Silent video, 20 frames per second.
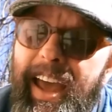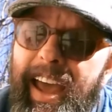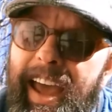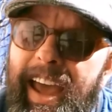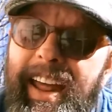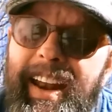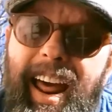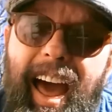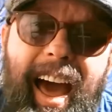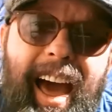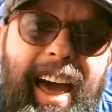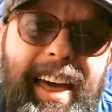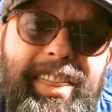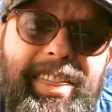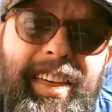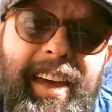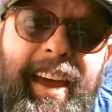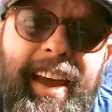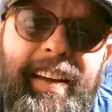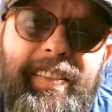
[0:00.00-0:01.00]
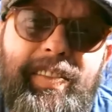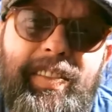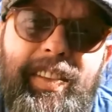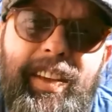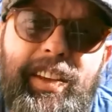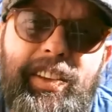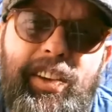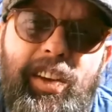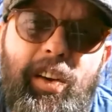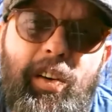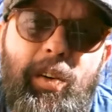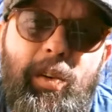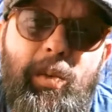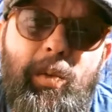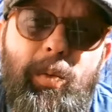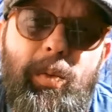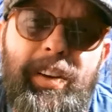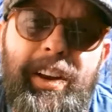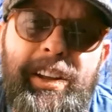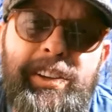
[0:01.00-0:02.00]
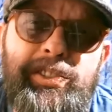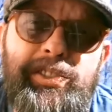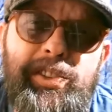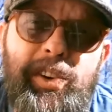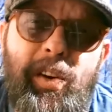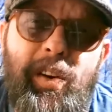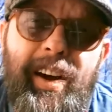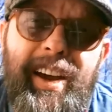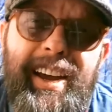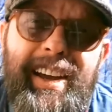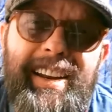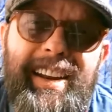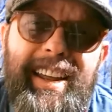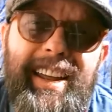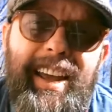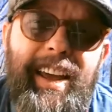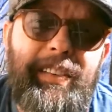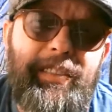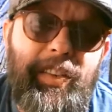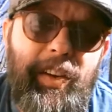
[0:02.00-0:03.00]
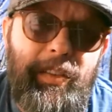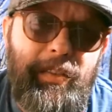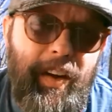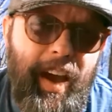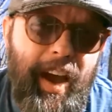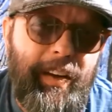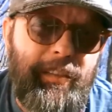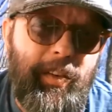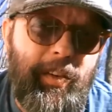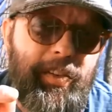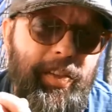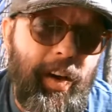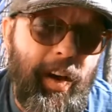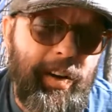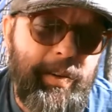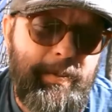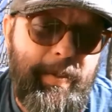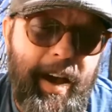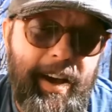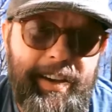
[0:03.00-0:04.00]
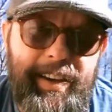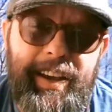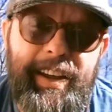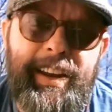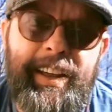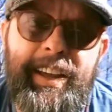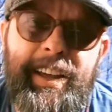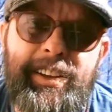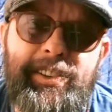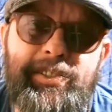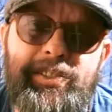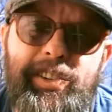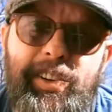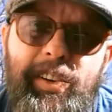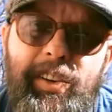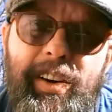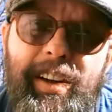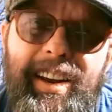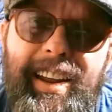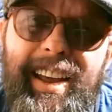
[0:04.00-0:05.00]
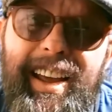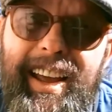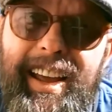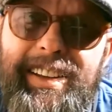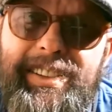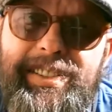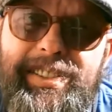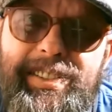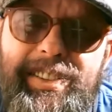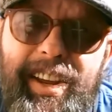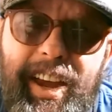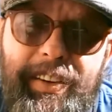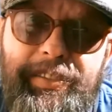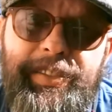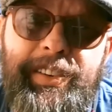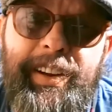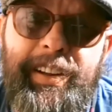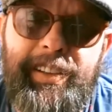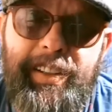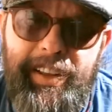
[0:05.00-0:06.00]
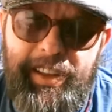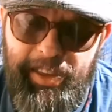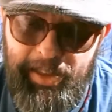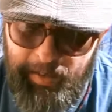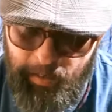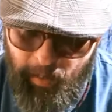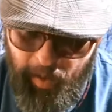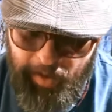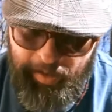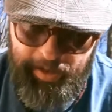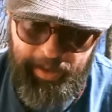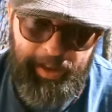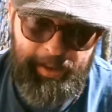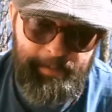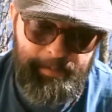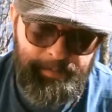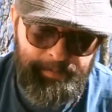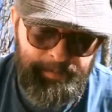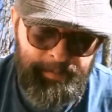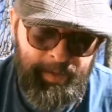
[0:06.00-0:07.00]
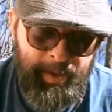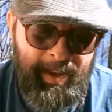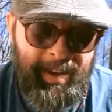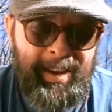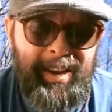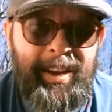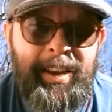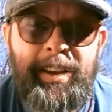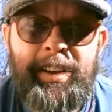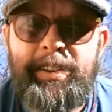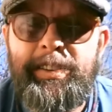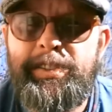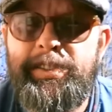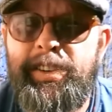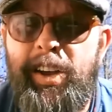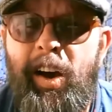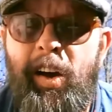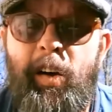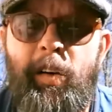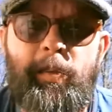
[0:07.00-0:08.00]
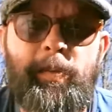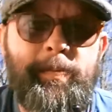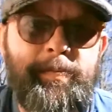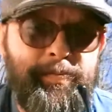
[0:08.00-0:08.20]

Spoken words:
and I think that you would enjoy it. If you've ever thought about getting into it, it's definitely worth it. So